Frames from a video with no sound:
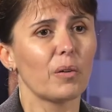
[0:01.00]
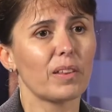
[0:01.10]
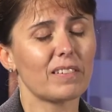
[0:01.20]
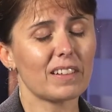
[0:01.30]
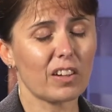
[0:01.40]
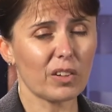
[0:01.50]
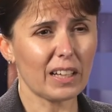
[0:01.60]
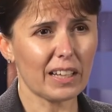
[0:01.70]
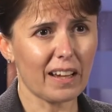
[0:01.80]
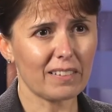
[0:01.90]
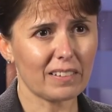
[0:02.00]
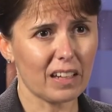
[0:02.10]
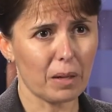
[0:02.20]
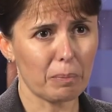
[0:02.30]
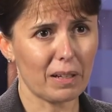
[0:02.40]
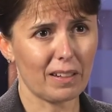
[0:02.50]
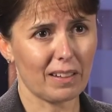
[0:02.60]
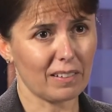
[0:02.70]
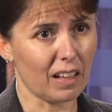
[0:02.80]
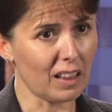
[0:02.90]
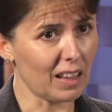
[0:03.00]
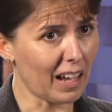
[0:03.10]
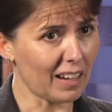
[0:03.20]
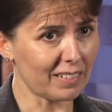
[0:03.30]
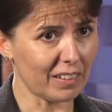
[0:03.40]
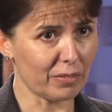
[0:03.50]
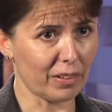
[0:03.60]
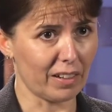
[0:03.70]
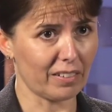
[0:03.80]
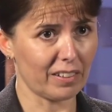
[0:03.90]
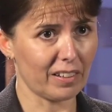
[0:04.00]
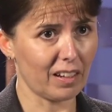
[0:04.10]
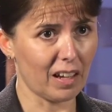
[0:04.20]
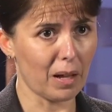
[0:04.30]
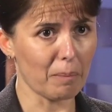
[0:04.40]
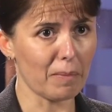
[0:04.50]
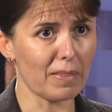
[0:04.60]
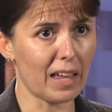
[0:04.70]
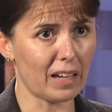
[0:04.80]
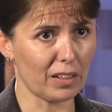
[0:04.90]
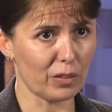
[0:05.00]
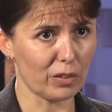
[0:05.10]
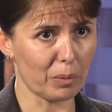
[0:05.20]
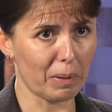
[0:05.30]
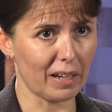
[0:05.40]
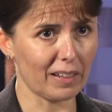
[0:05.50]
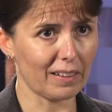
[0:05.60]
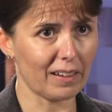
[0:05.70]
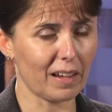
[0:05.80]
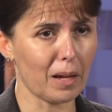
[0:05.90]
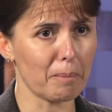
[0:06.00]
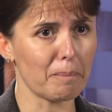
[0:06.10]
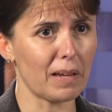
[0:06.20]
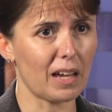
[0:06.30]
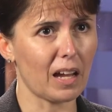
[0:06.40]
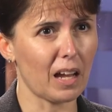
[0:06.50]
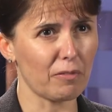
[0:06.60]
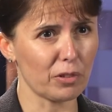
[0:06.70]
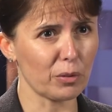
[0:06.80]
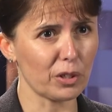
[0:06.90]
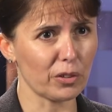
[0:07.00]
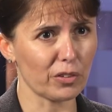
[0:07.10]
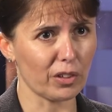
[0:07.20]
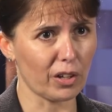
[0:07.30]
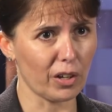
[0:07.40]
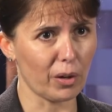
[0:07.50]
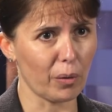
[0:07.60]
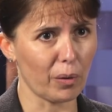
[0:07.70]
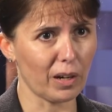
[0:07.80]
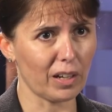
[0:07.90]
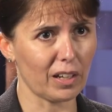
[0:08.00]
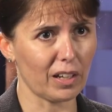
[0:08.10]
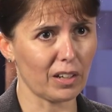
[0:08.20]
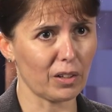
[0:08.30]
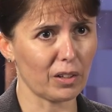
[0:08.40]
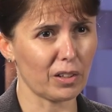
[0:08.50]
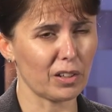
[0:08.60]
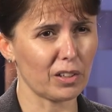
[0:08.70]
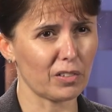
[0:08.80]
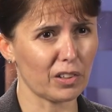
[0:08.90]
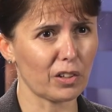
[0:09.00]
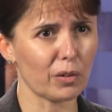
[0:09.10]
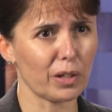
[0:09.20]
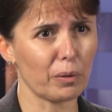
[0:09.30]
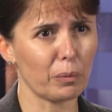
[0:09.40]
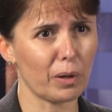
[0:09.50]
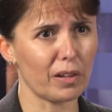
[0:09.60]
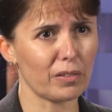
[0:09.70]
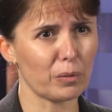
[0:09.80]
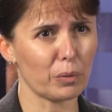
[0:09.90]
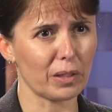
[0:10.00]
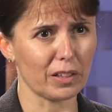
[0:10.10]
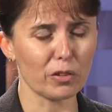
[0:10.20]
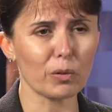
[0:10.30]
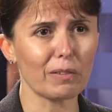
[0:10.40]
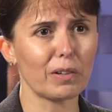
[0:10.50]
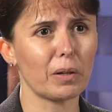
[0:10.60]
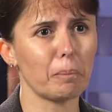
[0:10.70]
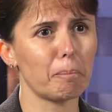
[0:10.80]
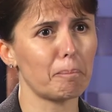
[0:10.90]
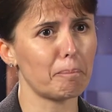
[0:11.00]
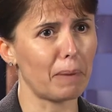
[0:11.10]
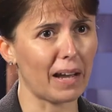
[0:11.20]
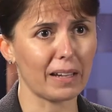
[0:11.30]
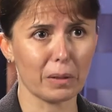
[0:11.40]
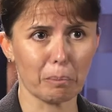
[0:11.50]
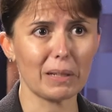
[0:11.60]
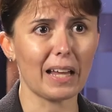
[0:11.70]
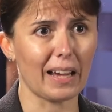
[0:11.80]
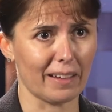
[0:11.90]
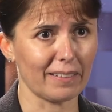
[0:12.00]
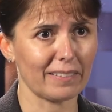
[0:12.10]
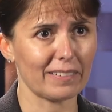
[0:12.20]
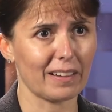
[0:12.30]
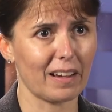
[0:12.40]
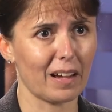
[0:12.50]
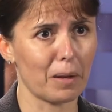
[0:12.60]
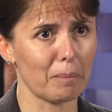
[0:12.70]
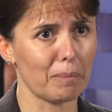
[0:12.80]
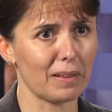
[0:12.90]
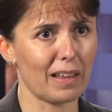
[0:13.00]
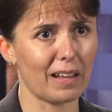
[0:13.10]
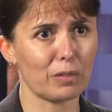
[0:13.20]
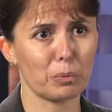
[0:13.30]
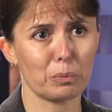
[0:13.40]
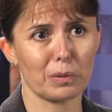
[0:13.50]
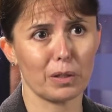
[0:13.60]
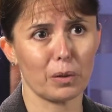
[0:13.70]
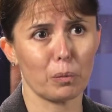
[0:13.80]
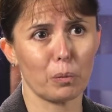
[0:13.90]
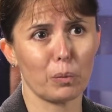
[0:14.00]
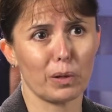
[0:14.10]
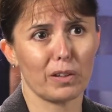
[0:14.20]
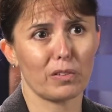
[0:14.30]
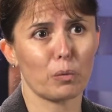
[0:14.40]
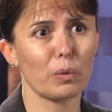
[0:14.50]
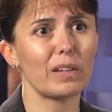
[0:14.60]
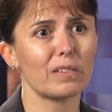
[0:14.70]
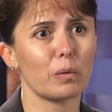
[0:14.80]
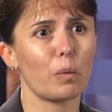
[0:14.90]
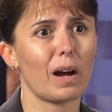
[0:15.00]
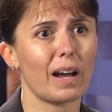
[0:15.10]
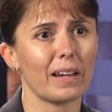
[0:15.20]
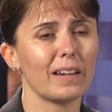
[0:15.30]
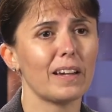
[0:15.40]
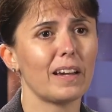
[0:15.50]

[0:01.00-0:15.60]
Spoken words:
Well, the security landscape is a lot different than it used to be. A few years ago, security was really driven by compliance. That's, is the reason why,